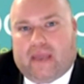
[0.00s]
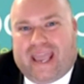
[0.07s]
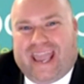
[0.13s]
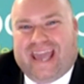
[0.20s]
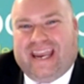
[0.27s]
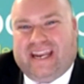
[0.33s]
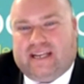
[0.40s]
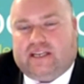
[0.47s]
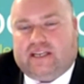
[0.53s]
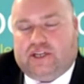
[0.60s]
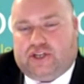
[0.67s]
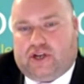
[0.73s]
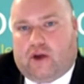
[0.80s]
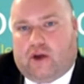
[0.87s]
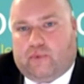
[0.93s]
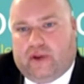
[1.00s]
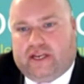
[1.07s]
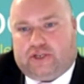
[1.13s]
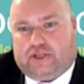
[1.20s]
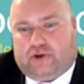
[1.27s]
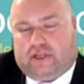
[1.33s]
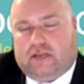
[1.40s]
Any decision on
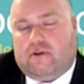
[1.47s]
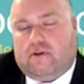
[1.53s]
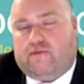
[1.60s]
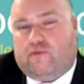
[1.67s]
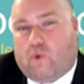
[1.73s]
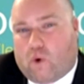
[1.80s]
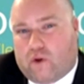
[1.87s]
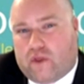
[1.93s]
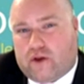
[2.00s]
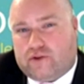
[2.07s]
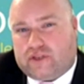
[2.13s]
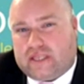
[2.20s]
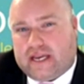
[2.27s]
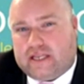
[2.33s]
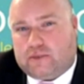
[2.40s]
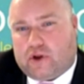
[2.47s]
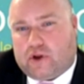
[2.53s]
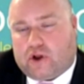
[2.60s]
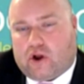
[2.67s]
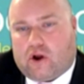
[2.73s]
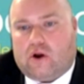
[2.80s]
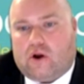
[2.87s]
redistricting before those things would
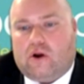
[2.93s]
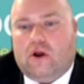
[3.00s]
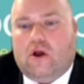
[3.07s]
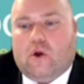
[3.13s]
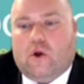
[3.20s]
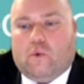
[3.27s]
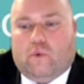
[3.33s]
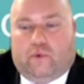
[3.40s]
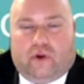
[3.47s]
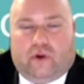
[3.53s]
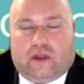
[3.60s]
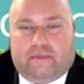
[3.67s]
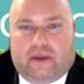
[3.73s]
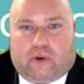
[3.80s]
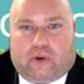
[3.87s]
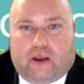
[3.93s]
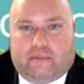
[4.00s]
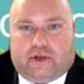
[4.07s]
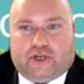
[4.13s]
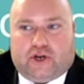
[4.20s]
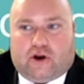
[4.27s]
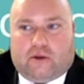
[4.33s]
occur would really be
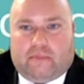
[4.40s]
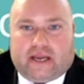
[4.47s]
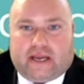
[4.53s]
premature,